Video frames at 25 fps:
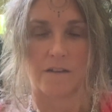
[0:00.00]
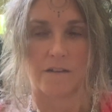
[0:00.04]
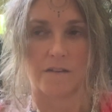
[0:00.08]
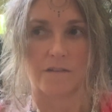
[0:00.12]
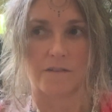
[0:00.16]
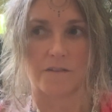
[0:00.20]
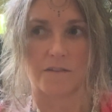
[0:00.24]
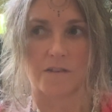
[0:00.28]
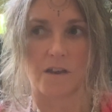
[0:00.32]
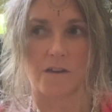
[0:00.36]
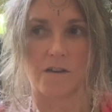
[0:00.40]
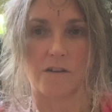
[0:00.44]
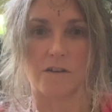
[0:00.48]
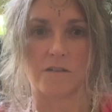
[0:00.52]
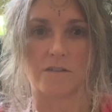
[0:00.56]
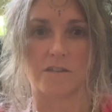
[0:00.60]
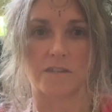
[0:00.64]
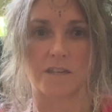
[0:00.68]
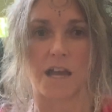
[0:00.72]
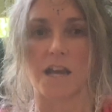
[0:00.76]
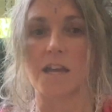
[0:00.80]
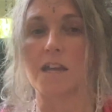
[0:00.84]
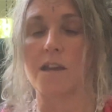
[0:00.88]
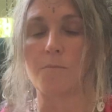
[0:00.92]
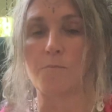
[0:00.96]
So
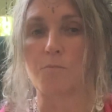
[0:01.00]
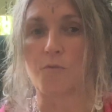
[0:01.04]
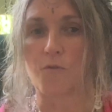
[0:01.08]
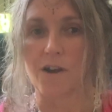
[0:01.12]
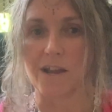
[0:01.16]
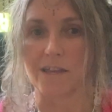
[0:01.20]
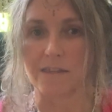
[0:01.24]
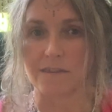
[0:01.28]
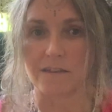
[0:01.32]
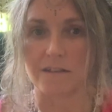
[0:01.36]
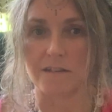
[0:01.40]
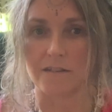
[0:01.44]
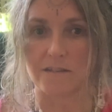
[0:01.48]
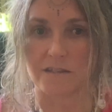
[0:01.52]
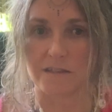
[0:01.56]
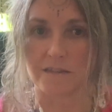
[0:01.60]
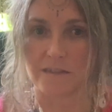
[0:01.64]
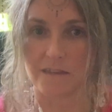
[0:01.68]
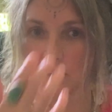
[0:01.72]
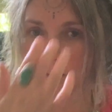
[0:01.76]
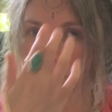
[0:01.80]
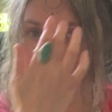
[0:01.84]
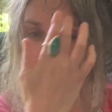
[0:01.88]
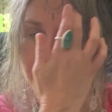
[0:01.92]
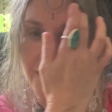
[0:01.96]
take a breath into
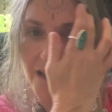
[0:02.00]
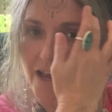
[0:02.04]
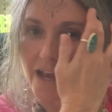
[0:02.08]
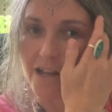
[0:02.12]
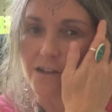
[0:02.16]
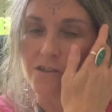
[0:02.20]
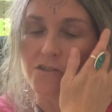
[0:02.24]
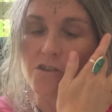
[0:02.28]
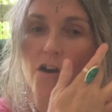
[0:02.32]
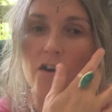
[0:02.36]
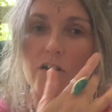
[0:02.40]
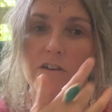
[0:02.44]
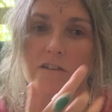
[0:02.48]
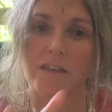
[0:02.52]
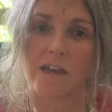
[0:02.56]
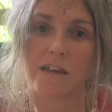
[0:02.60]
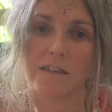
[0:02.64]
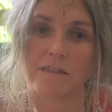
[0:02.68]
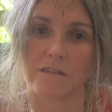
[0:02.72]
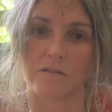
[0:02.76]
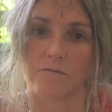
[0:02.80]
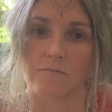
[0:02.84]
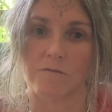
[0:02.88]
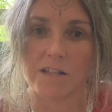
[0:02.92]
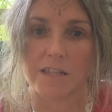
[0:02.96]
this and know
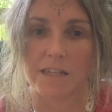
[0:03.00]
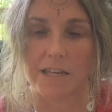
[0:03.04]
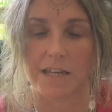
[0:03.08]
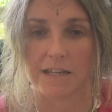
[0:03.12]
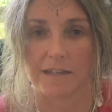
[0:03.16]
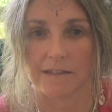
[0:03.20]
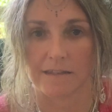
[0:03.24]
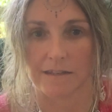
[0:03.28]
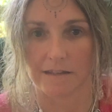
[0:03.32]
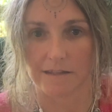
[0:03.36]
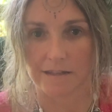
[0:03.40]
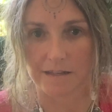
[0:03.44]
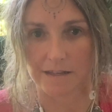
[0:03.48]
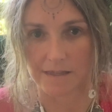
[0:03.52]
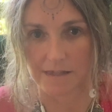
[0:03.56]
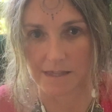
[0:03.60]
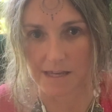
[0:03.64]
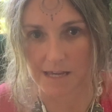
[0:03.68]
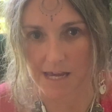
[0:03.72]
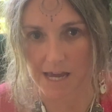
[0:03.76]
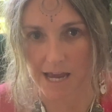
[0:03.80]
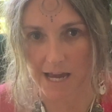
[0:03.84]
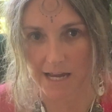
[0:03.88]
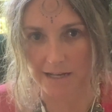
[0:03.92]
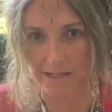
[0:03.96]
that the release is in
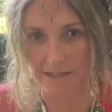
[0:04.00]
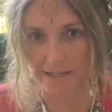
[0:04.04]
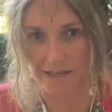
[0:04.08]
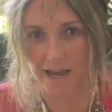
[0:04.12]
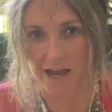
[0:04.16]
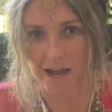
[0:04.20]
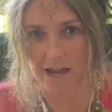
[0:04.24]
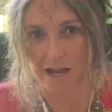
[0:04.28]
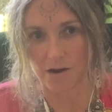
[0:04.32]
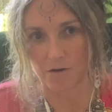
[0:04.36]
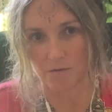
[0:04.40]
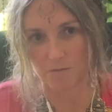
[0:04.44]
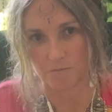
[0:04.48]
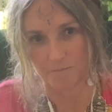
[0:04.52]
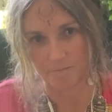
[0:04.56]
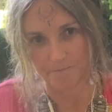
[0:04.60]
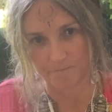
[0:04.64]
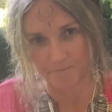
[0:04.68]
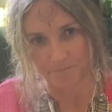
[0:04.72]
the exhale.